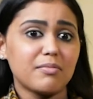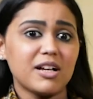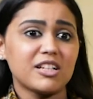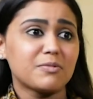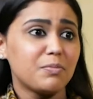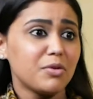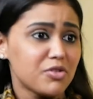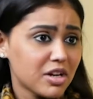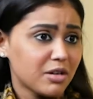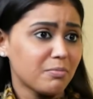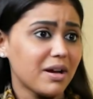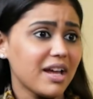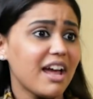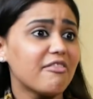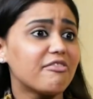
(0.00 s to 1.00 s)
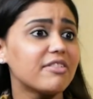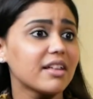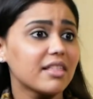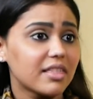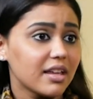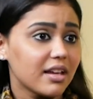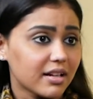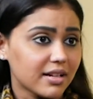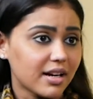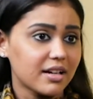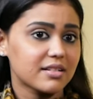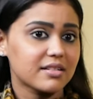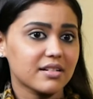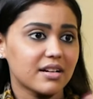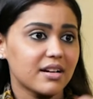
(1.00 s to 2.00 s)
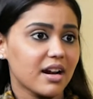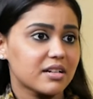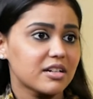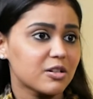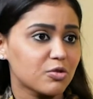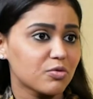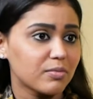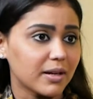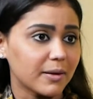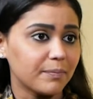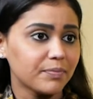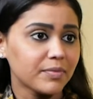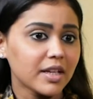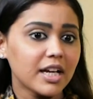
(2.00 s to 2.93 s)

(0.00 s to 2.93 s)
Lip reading: my spiritual, my everything that is connected to me.